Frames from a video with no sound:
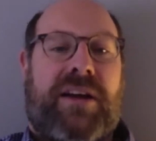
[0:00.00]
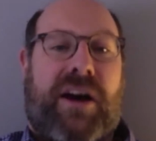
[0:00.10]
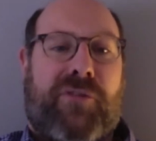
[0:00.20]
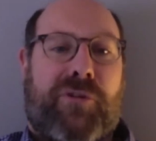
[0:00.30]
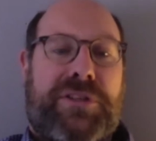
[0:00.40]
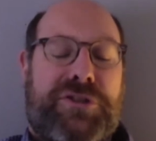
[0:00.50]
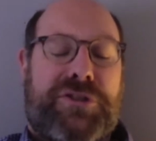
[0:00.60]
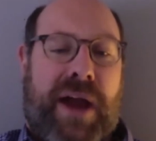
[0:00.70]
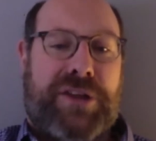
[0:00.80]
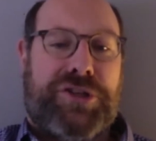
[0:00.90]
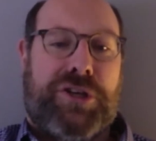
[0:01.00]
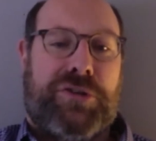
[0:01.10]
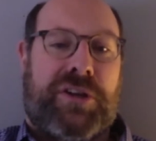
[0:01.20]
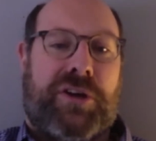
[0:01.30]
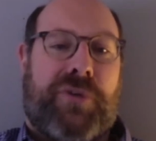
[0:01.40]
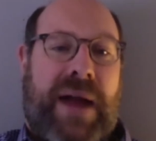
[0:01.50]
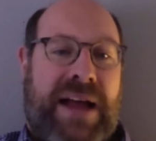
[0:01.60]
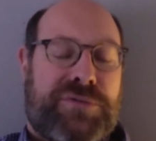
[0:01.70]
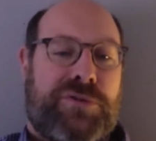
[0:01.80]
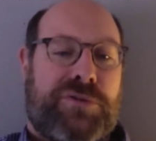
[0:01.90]
government strategy using a
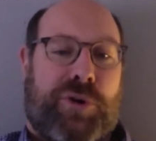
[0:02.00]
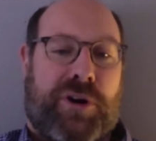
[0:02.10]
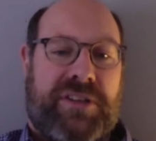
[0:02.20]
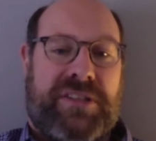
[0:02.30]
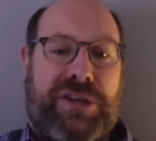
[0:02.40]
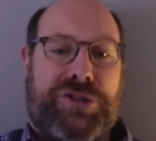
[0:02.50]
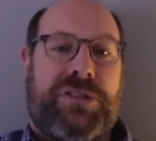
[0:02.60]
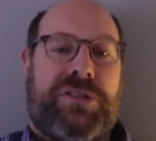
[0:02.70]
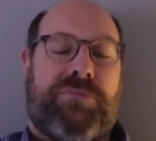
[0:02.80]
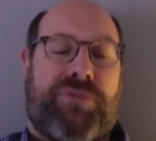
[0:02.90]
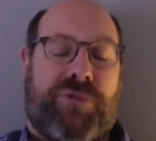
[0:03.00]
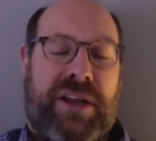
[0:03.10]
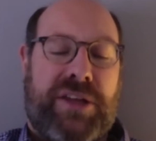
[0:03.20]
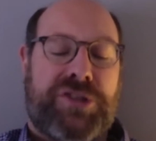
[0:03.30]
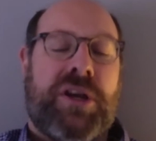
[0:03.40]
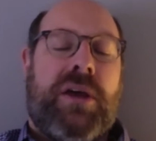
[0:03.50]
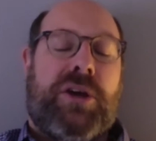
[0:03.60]
grassroots organization to bridge